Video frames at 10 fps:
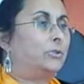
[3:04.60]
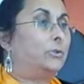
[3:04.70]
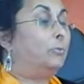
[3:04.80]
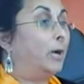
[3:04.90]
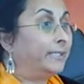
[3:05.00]
to
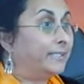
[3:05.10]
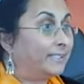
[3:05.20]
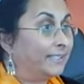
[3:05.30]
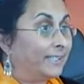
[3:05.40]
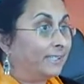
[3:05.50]

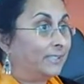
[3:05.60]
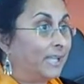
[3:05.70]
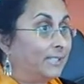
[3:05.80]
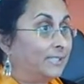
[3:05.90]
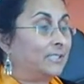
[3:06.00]
monitor that
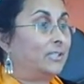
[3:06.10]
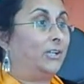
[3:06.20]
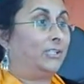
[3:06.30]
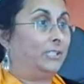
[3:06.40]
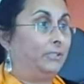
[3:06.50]
rights
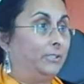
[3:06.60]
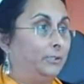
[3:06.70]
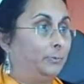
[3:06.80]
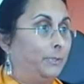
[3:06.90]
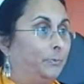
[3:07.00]
are delivered
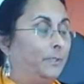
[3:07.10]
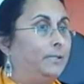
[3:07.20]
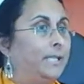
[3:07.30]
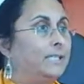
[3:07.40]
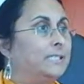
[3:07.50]
to people,
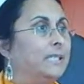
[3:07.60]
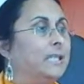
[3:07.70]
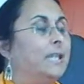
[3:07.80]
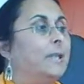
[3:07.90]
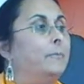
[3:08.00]
and that's
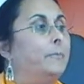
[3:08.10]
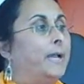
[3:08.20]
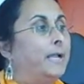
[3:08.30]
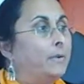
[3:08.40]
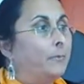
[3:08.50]

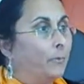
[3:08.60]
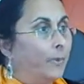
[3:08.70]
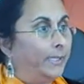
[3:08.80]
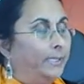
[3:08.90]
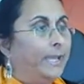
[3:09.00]
by
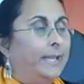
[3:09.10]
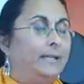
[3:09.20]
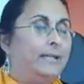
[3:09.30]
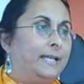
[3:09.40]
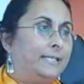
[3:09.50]
one,
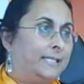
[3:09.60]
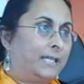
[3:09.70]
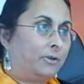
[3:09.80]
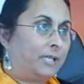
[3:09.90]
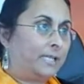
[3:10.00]
analyzing
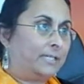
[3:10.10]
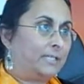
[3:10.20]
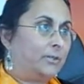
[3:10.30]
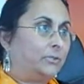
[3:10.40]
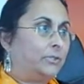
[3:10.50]
our
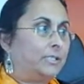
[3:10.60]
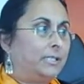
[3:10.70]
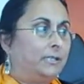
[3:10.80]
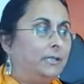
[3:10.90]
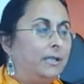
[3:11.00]
caseload to
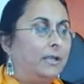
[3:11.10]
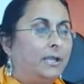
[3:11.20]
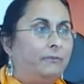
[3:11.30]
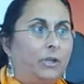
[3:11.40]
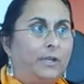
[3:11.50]
see
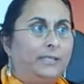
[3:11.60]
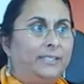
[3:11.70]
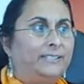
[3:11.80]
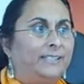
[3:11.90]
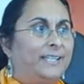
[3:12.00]
if there are any
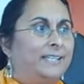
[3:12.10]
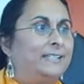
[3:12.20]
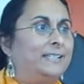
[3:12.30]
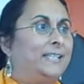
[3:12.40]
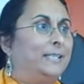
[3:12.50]

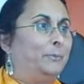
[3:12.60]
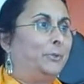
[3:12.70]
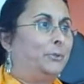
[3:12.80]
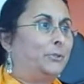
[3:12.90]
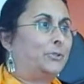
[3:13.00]
trends in
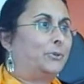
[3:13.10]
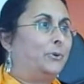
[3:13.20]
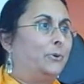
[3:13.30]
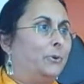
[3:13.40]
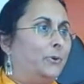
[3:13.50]
abuse
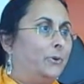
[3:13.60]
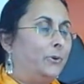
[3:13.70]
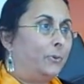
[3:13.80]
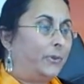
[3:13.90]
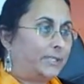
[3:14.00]
or
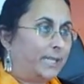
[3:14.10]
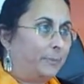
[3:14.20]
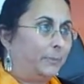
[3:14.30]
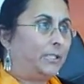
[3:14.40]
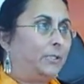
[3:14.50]
that's
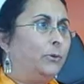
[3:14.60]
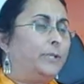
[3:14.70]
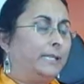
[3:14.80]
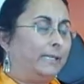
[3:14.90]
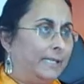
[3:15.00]
happening or
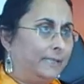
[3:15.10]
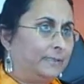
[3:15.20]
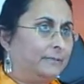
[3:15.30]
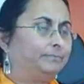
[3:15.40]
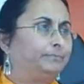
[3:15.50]

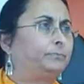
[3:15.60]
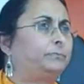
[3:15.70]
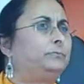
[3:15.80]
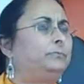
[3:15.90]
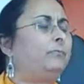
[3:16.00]
neglect.
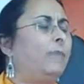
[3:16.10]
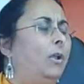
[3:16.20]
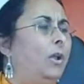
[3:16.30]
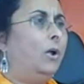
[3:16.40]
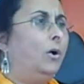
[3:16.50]

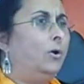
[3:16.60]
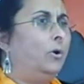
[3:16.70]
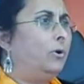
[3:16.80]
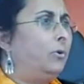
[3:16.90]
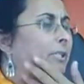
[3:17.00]

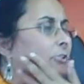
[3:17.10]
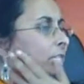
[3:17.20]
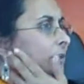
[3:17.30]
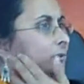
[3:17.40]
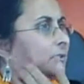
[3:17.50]
Or we
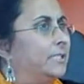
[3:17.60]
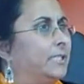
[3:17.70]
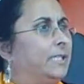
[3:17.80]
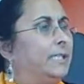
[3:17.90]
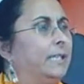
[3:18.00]
check to
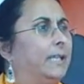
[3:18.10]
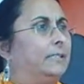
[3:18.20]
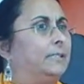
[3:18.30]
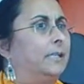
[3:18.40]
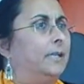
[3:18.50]
see
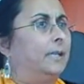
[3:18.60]
that